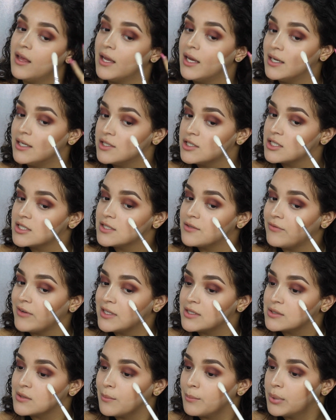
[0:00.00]
and it just
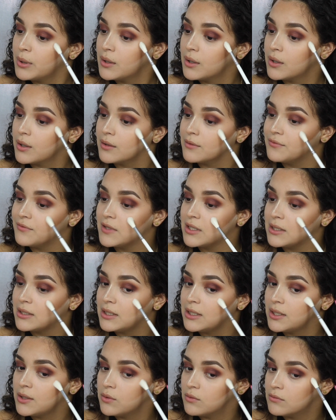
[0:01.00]
fits
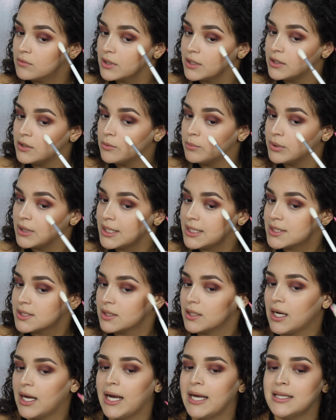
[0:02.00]
perfectly where you place
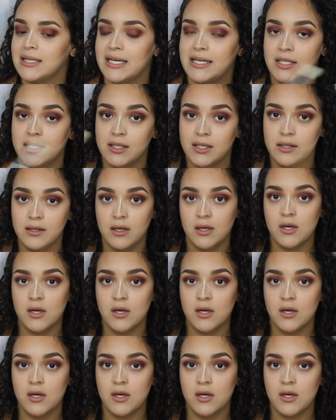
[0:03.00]
your highlighter.